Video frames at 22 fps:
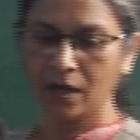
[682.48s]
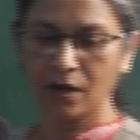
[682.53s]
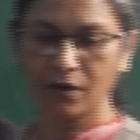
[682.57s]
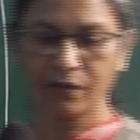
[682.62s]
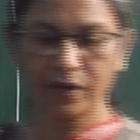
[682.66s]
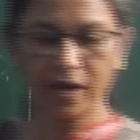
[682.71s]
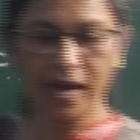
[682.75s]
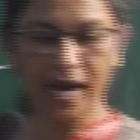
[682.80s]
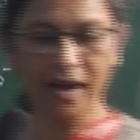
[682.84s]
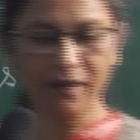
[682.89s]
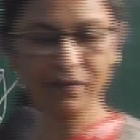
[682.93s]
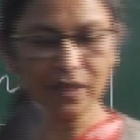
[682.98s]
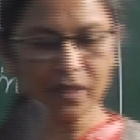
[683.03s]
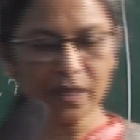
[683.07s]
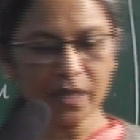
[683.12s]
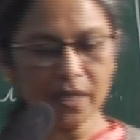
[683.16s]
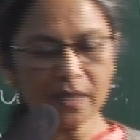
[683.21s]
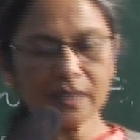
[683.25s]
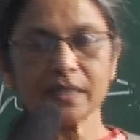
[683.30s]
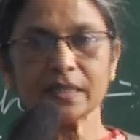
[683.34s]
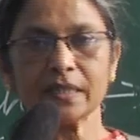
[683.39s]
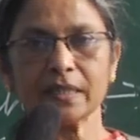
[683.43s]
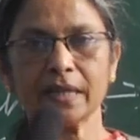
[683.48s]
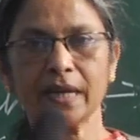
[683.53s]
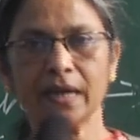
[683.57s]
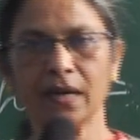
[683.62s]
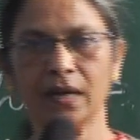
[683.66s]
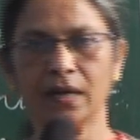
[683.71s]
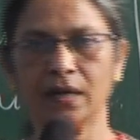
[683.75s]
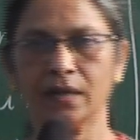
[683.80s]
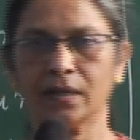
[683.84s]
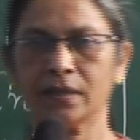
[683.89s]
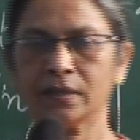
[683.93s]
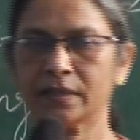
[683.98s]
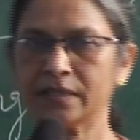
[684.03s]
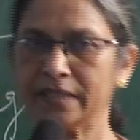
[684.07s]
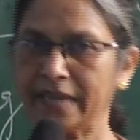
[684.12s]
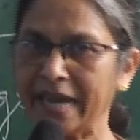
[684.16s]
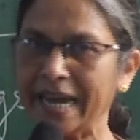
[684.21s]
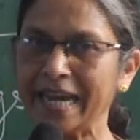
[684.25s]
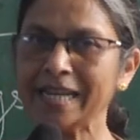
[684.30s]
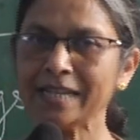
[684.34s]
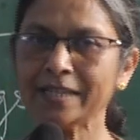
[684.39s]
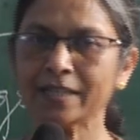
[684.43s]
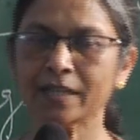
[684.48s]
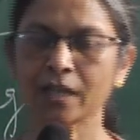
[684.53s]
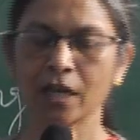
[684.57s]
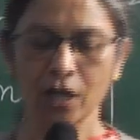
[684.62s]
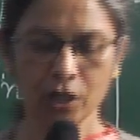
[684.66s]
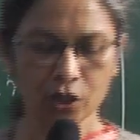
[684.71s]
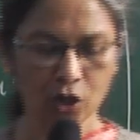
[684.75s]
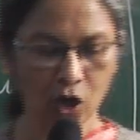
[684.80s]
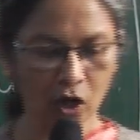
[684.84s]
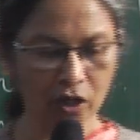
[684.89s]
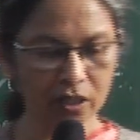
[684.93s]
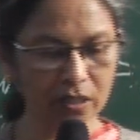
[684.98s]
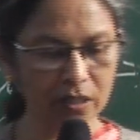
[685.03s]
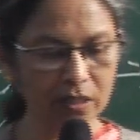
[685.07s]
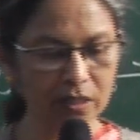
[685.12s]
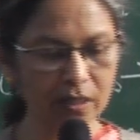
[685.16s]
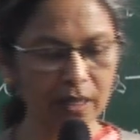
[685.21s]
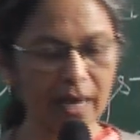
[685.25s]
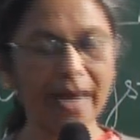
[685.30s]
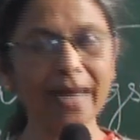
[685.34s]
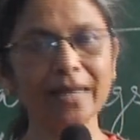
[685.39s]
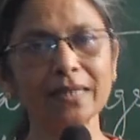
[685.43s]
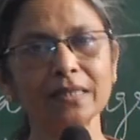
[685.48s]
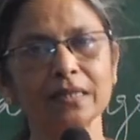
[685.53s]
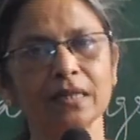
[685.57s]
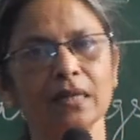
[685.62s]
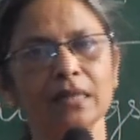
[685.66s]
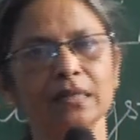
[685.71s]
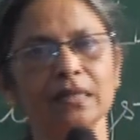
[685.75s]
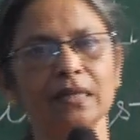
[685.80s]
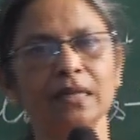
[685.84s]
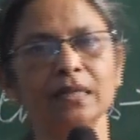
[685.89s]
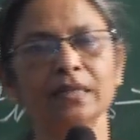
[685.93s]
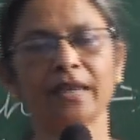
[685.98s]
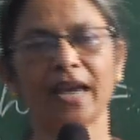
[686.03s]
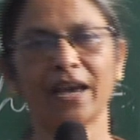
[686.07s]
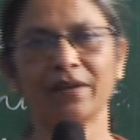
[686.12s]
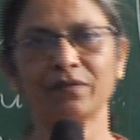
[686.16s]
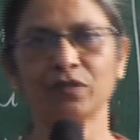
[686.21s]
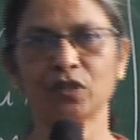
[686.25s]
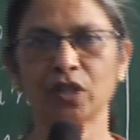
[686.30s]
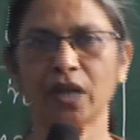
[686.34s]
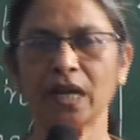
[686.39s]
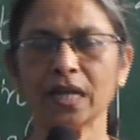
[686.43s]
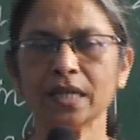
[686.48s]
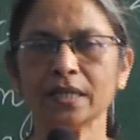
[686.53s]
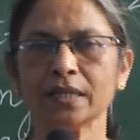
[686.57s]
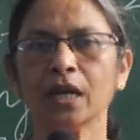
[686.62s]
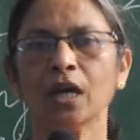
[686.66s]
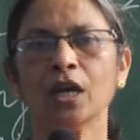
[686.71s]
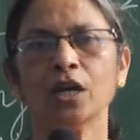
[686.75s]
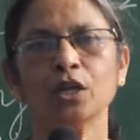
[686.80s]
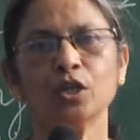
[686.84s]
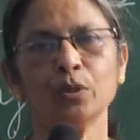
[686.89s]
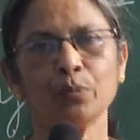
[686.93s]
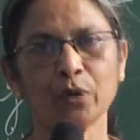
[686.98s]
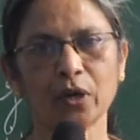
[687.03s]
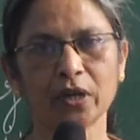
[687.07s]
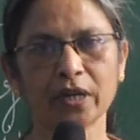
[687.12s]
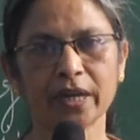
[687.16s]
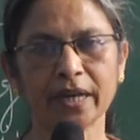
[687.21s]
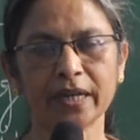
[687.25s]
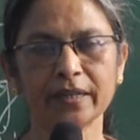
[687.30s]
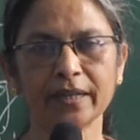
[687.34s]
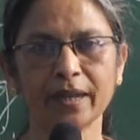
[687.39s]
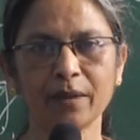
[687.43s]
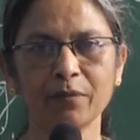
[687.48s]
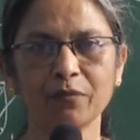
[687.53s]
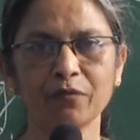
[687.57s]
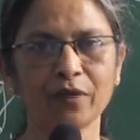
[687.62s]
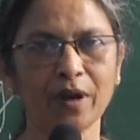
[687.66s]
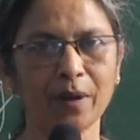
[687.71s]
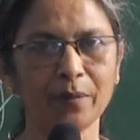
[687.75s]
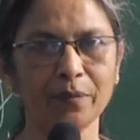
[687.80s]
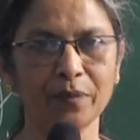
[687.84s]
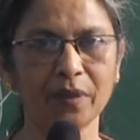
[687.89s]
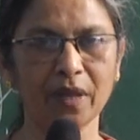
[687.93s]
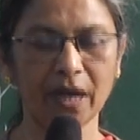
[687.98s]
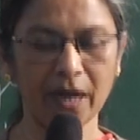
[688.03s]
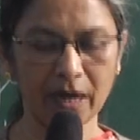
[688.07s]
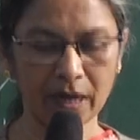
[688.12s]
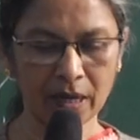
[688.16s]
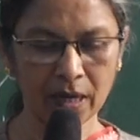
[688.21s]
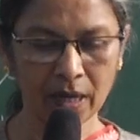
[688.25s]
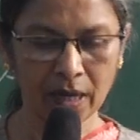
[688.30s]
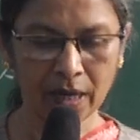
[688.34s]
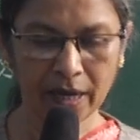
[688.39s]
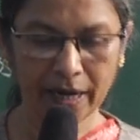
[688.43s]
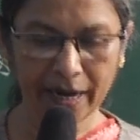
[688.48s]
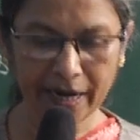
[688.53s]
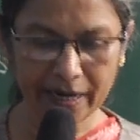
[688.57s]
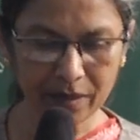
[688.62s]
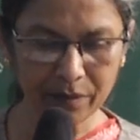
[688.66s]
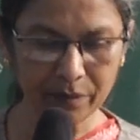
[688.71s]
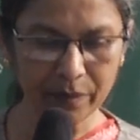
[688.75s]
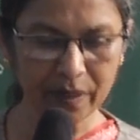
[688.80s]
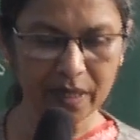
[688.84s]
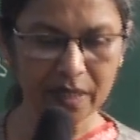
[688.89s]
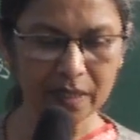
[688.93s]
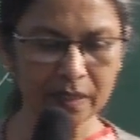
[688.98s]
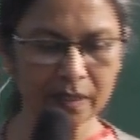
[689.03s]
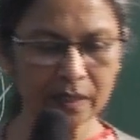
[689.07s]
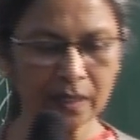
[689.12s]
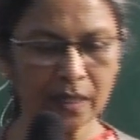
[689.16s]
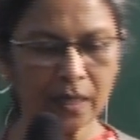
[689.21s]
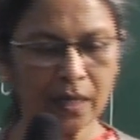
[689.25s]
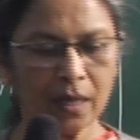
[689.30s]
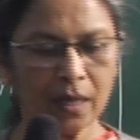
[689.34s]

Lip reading: we have in this snails, tortoise and turtles have shells to protect them from their enemies.